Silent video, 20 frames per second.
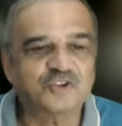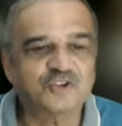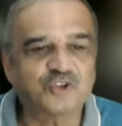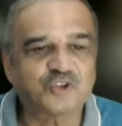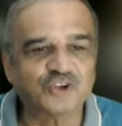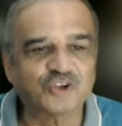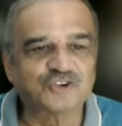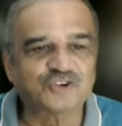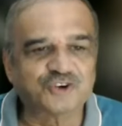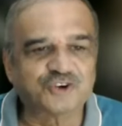
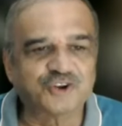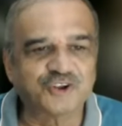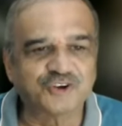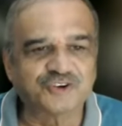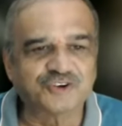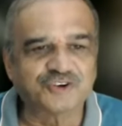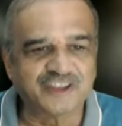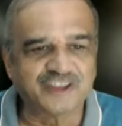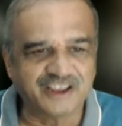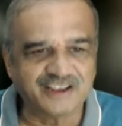those
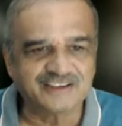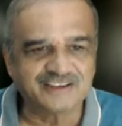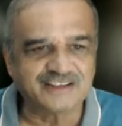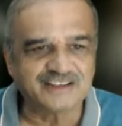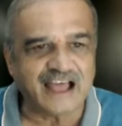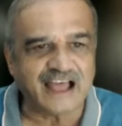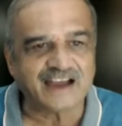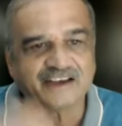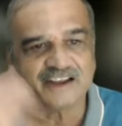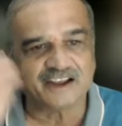two sticks
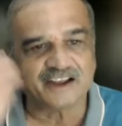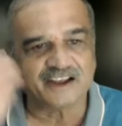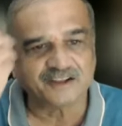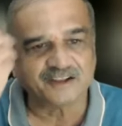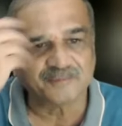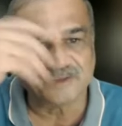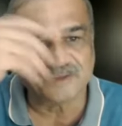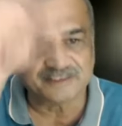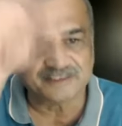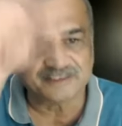are
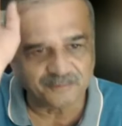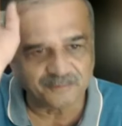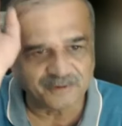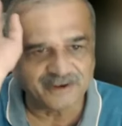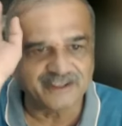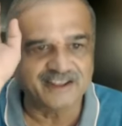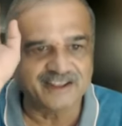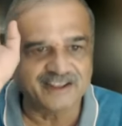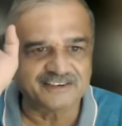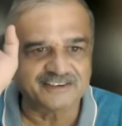taken by
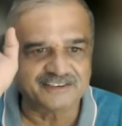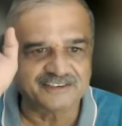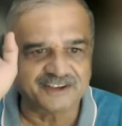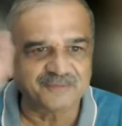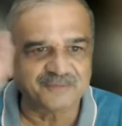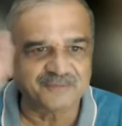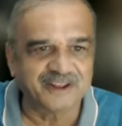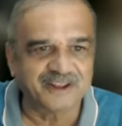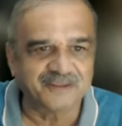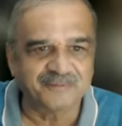somebody else,
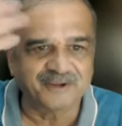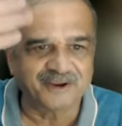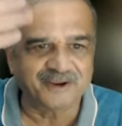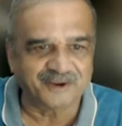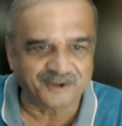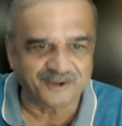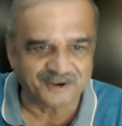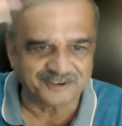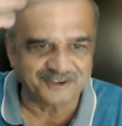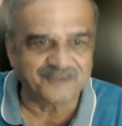some neighbor
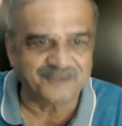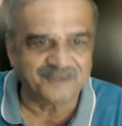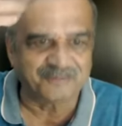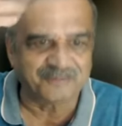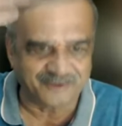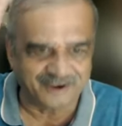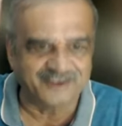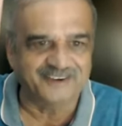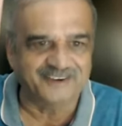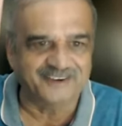or some
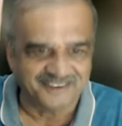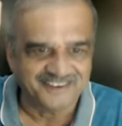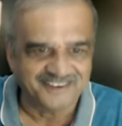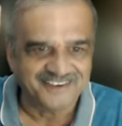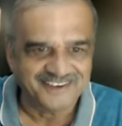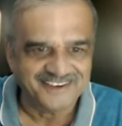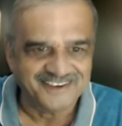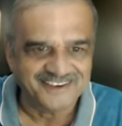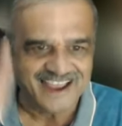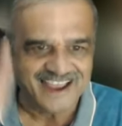friend,
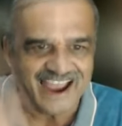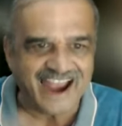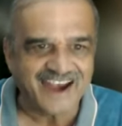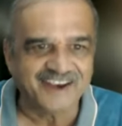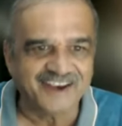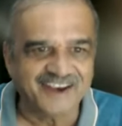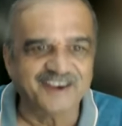and